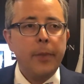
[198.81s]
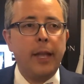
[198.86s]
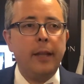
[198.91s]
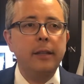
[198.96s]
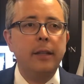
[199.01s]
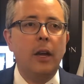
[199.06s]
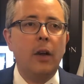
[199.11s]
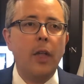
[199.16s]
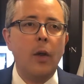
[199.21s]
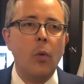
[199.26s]

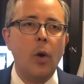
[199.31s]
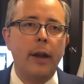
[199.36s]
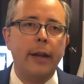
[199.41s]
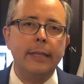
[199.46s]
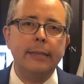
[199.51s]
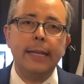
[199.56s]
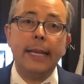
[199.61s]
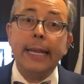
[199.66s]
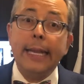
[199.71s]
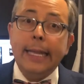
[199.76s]
And the other one
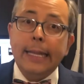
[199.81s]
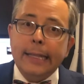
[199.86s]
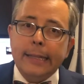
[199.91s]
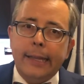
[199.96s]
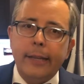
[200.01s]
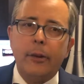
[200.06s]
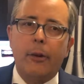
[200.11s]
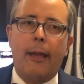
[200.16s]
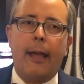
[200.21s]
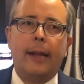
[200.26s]
is
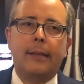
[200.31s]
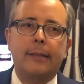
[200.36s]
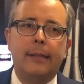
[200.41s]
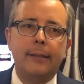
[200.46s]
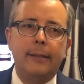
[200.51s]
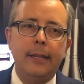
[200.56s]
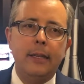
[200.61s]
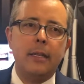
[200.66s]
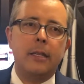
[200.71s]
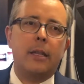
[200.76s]
indirect
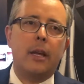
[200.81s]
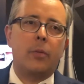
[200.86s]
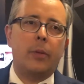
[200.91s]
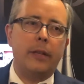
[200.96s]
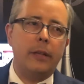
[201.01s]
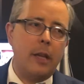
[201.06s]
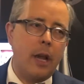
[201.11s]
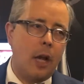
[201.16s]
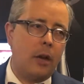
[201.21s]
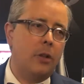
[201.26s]
digital
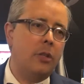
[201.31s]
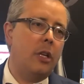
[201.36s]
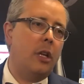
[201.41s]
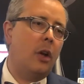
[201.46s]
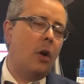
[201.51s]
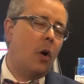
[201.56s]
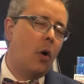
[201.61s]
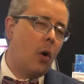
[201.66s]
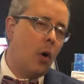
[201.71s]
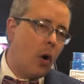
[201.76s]

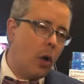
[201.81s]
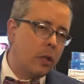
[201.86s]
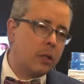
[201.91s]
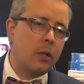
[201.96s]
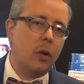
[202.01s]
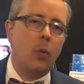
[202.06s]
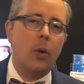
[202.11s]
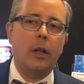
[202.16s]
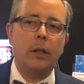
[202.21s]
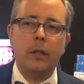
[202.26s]
radiology, or
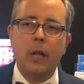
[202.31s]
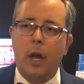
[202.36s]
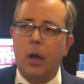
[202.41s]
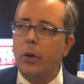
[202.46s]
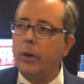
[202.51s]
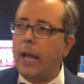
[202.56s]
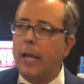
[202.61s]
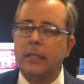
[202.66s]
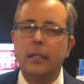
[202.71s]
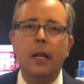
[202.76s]
also well
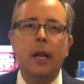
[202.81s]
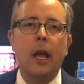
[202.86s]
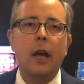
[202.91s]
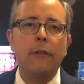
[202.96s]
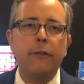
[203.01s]
known as